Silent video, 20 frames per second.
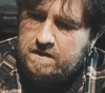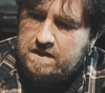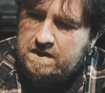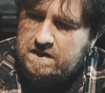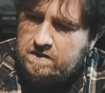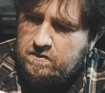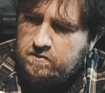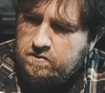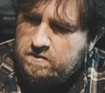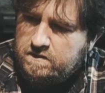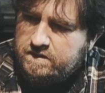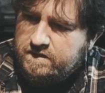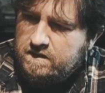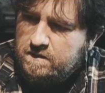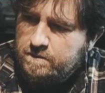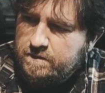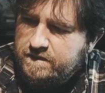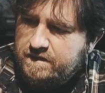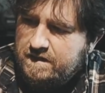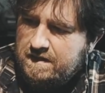it looks
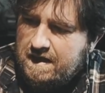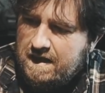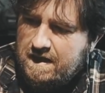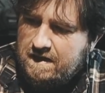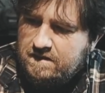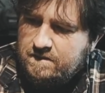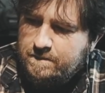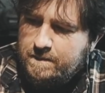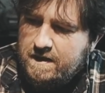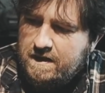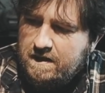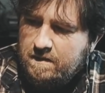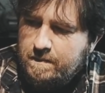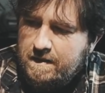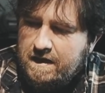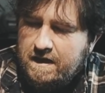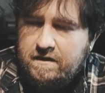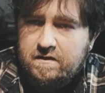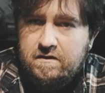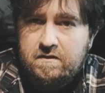almost like X-Pac
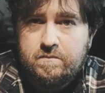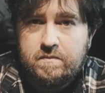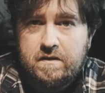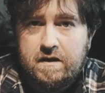pattern,